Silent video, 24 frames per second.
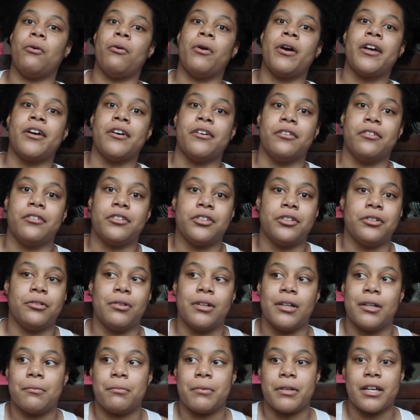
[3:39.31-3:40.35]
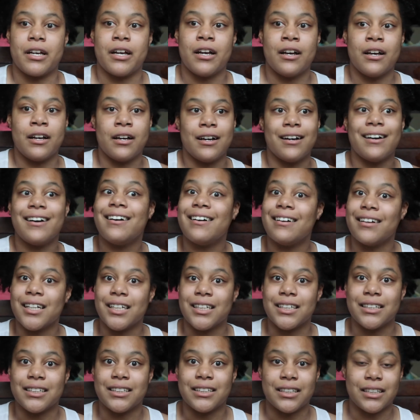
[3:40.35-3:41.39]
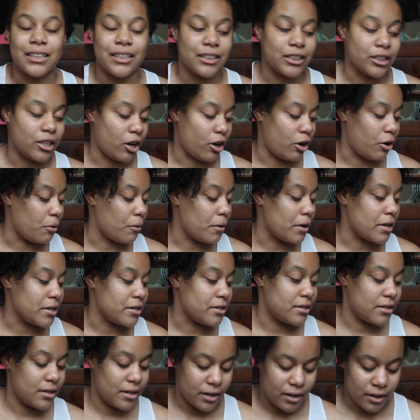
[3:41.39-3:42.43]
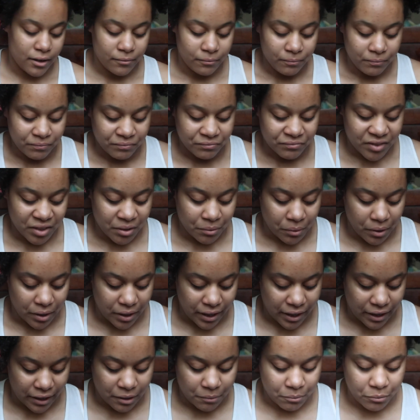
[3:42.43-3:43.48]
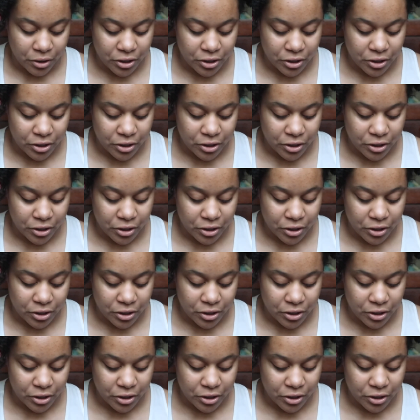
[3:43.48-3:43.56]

oil to it because it's always running out of